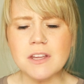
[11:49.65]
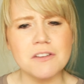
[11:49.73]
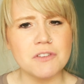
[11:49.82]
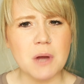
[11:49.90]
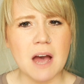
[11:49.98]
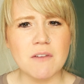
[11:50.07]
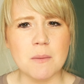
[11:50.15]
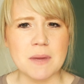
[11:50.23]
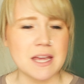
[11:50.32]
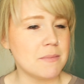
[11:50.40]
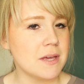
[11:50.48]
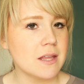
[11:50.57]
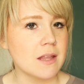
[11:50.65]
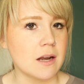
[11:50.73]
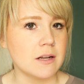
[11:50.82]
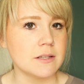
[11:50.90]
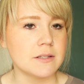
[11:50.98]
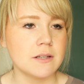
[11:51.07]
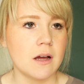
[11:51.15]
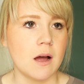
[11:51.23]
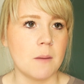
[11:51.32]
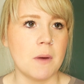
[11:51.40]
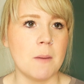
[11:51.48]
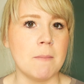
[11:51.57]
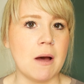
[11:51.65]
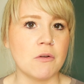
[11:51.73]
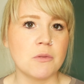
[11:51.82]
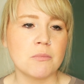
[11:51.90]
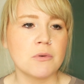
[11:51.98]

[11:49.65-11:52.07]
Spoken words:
if you have a baby that is a mouth